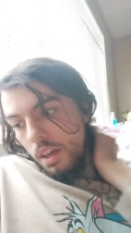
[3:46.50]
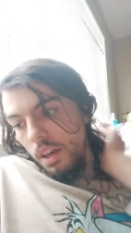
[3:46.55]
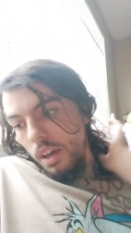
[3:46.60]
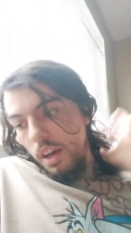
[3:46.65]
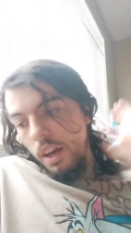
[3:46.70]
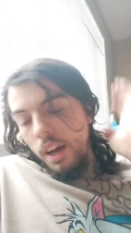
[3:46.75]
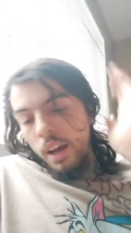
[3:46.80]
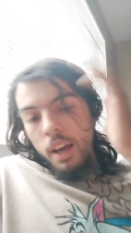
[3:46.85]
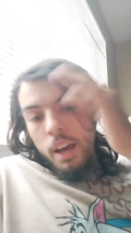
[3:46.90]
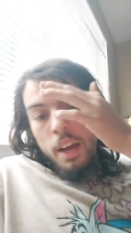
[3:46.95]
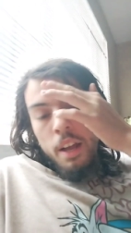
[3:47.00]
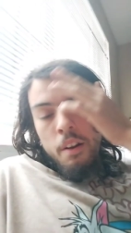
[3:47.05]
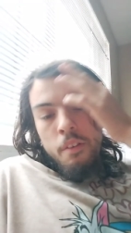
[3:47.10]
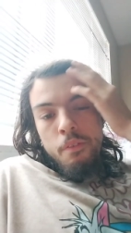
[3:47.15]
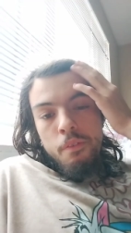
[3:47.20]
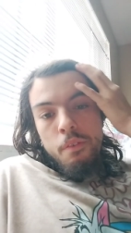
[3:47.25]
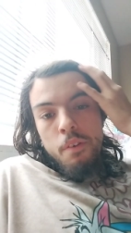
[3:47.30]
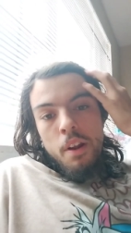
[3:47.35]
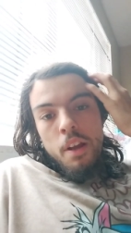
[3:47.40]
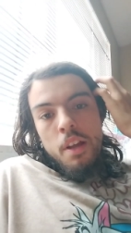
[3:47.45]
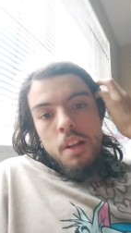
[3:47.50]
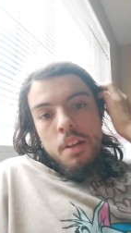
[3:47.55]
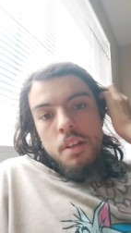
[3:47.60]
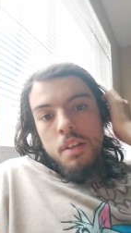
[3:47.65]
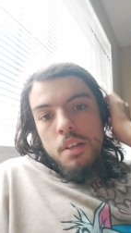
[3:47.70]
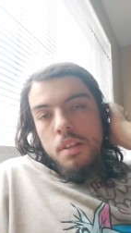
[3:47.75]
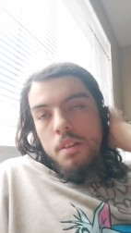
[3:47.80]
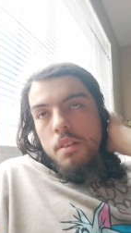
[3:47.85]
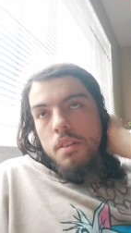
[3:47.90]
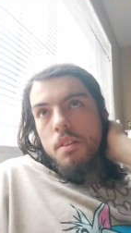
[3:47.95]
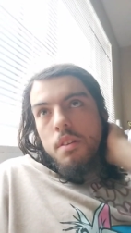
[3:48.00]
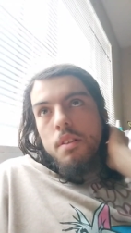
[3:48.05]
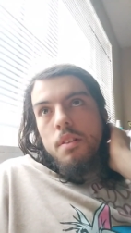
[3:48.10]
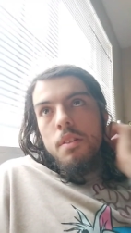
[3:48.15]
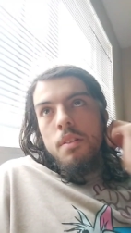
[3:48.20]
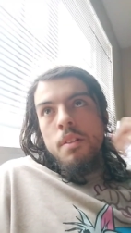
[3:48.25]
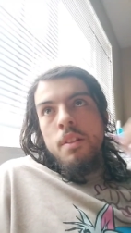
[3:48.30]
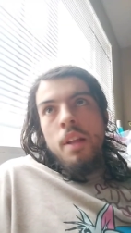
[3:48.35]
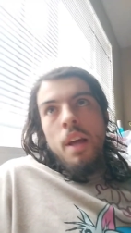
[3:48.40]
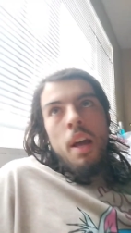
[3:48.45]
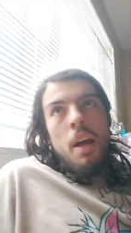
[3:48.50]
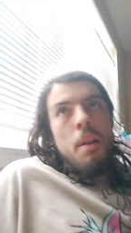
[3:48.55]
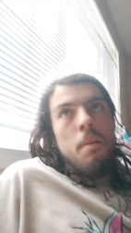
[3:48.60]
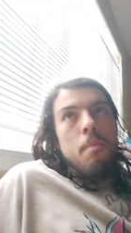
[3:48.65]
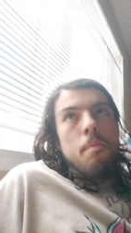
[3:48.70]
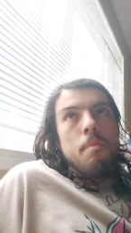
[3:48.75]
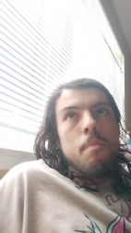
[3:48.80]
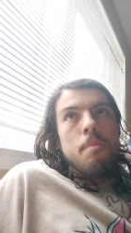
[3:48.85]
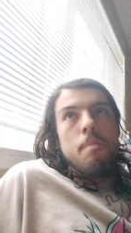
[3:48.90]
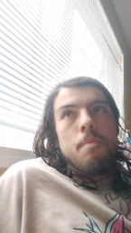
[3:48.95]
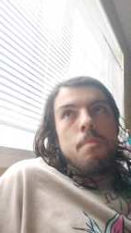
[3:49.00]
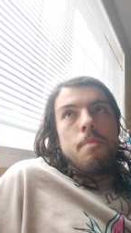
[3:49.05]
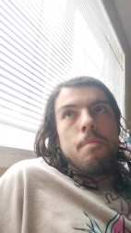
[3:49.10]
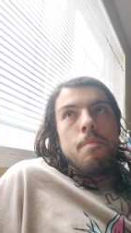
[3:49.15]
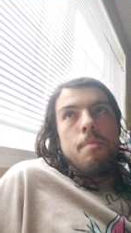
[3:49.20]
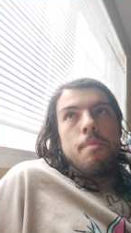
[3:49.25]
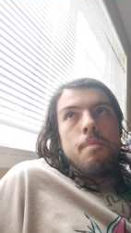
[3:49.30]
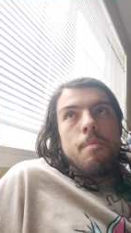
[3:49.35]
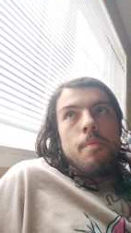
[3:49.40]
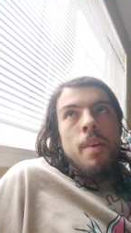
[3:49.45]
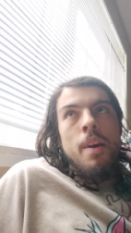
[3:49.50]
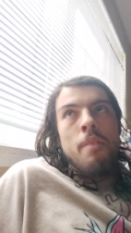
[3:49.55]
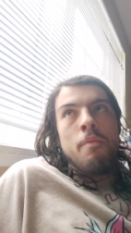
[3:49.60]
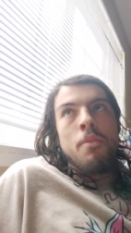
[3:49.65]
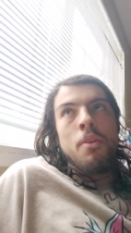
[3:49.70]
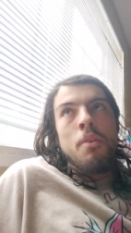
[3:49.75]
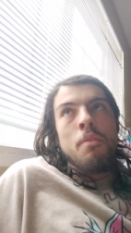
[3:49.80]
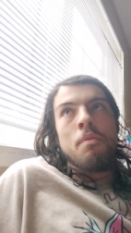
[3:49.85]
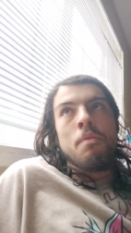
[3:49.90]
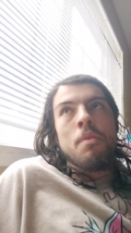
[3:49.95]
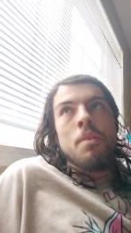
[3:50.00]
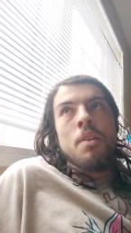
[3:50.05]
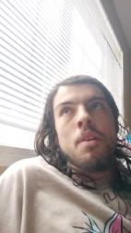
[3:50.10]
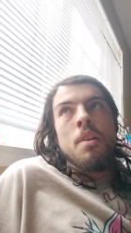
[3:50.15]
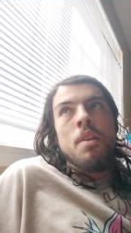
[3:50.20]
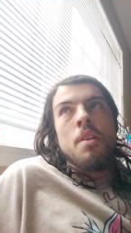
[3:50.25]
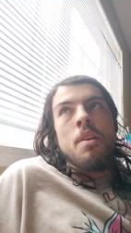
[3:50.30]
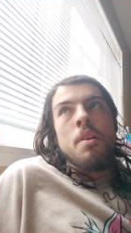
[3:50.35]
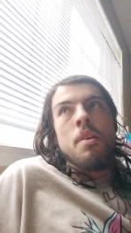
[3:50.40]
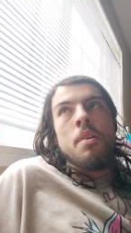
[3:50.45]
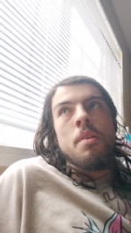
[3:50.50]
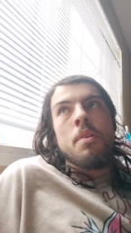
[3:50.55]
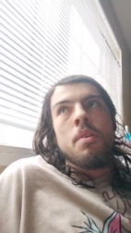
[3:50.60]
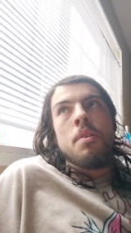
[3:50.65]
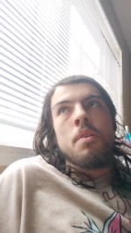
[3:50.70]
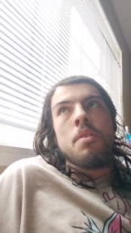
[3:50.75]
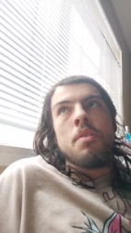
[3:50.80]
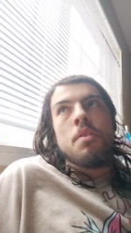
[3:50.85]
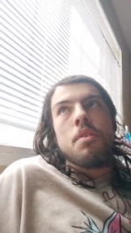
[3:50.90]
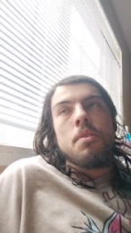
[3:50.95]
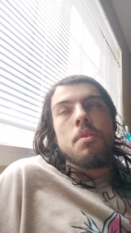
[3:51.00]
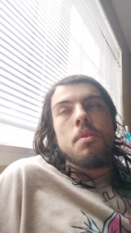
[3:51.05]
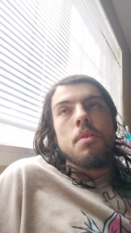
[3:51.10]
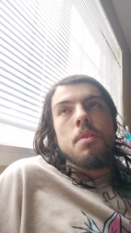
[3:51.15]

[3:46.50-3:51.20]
I had a friend that I've known for 10 years.